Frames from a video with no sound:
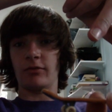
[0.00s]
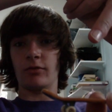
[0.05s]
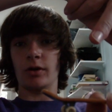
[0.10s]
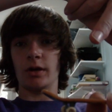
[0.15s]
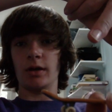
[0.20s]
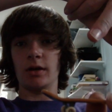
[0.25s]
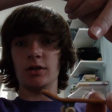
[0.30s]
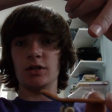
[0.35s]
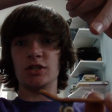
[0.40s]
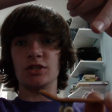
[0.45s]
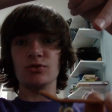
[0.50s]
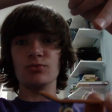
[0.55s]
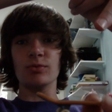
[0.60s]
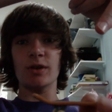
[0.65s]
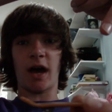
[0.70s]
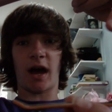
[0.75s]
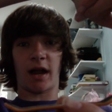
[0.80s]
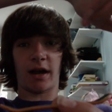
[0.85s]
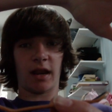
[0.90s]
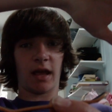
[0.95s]
foot. Do
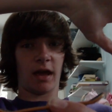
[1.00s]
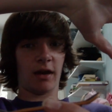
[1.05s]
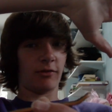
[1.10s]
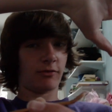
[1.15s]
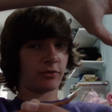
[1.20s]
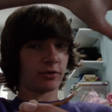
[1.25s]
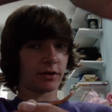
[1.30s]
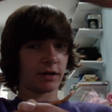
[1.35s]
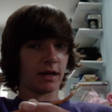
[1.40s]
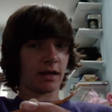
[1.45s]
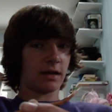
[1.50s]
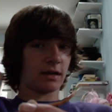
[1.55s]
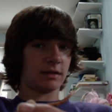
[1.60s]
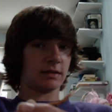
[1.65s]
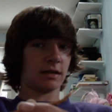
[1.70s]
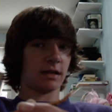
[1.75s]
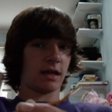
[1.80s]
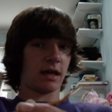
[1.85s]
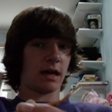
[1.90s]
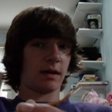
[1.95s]
not ever get
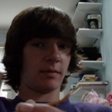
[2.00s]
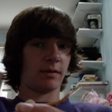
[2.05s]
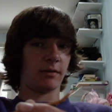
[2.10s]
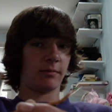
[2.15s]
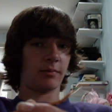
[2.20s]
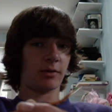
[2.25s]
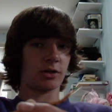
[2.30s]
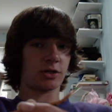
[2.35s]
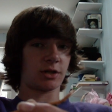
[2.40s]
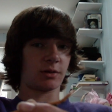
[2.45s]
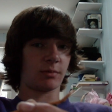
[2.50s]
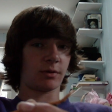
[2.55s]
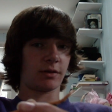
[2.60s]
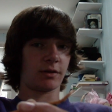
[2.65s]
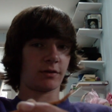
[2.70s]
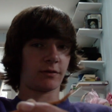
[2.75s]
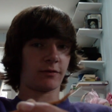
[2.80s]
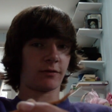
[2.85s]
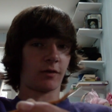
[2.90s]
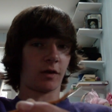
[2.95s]
into the habit of pushing with
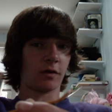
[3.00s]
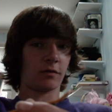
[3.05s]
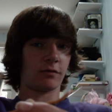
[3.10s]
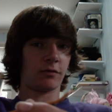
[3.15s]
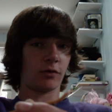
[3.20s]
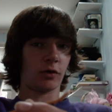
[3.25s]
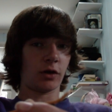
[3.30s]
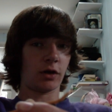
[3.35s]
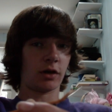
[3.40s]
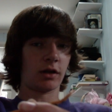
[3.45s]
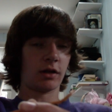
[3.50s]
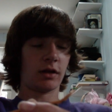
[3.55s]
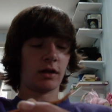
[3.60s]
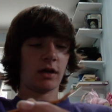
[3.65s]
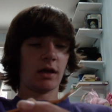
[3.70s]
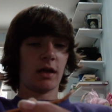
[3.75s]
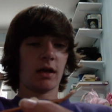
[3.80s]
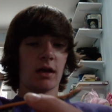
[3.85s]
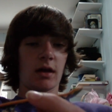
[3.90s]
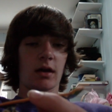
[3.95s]
your front foot.
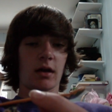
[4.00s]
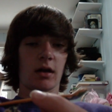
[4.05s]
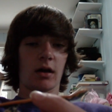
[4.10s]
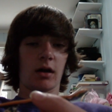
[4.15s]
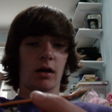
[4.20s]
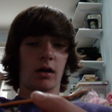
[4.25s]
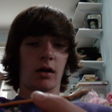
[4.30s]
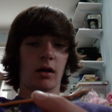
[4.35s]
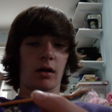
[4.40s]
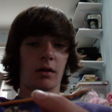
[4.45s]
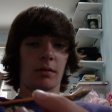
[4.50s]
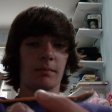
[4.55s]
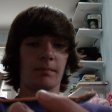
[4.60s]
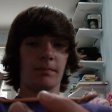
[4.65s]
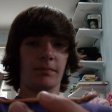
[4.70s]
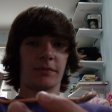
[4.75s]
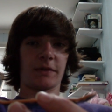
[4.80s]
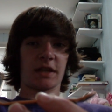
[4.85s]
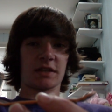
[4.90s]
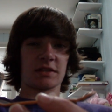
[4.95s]

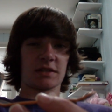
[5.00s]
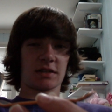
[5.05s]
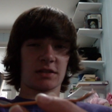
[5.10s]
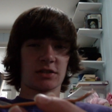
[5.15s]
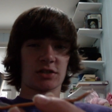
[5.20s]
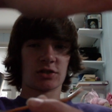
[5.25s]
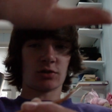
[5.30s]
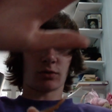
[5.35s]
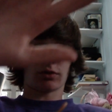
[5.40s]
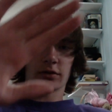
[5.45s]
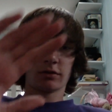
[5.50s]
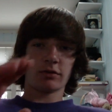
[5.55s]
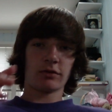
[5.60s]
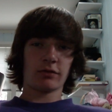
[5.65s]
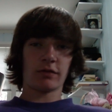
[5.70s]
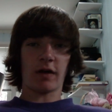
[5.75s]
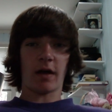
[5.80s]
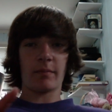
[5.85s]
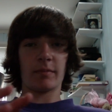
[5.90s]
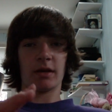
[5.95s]
That's like sort
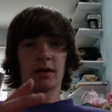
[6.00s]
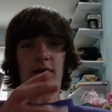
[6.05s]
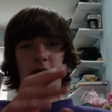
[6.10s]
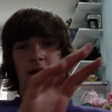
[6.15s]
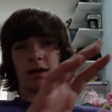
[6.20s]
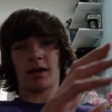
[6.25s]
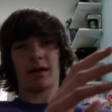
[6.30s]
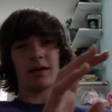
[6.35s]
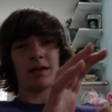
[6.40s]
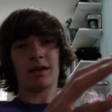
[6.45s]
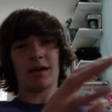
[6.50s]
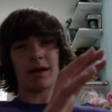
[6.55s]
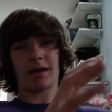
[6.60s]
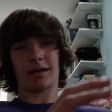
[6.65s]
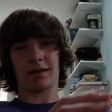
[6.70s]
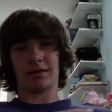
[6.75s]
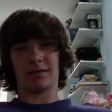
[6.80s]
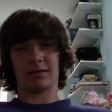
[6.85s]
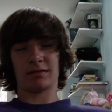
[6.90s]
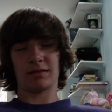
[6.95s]
of, I mean,
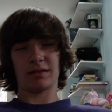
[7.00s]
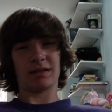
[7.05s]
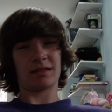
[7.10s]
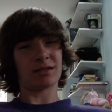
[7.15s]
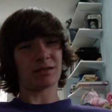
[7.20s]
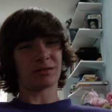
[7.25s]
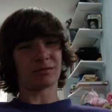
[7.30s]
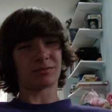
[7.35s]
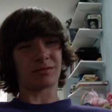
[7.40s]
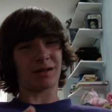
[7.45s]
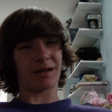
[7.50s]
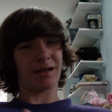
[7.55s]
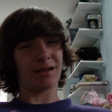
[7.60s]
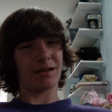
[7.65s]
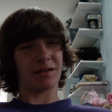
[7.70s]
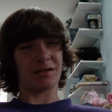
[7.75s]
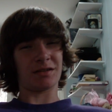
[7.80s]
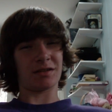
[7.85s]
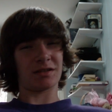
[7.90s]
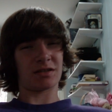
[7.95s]
it's alright
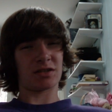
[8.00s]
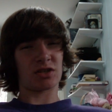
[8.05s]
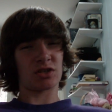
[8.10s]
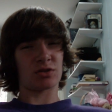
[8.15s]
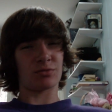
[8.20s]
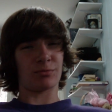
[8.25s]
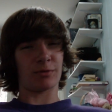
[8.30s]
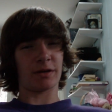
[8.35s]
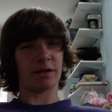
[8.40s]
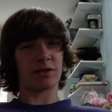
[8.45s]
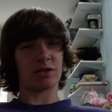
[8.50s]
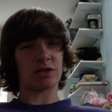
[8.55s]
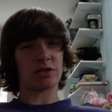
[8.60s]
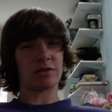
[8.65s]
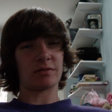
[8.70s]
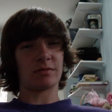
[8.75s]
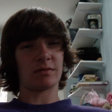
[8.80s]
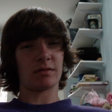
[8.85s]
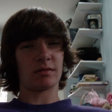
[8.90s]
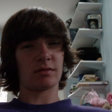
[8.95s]
in
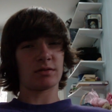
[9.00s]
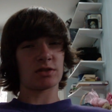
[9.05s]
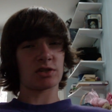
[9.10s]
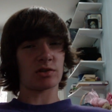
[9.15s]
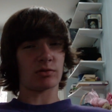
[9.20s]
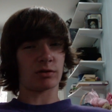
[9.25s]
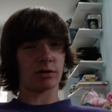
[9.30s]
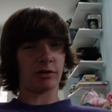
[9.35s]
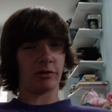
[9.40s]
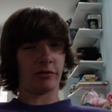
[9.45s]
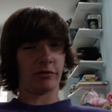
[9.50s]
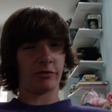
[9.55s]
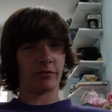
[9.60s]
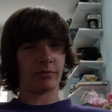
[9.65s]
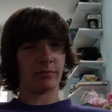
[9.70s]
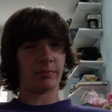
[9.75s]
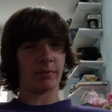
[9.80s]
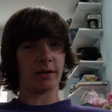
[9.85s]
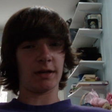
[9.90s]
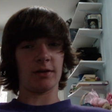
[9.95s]
switch, sort of,
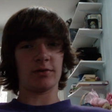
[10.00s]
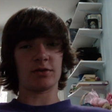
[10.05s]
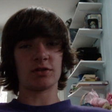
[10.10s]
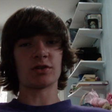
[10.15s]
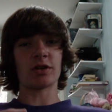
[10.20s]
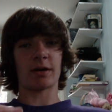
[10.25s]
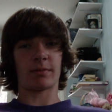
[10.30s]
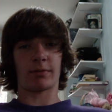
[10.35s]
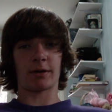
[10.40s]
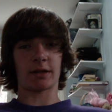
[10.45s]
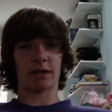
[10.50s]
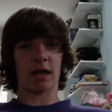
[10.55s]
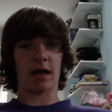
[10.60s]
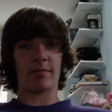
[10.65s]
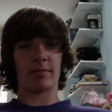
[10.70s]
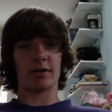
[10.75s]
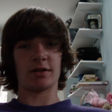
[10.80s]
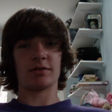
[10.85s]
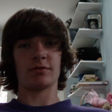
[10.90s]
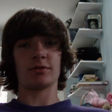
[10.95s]
but you should try to break the
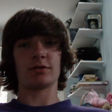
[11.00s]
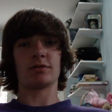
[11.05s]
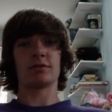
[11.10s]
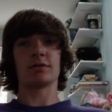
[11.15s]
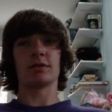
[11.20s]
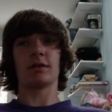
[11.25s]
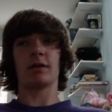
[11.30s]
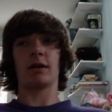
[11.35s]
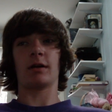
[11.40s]
habit as soon as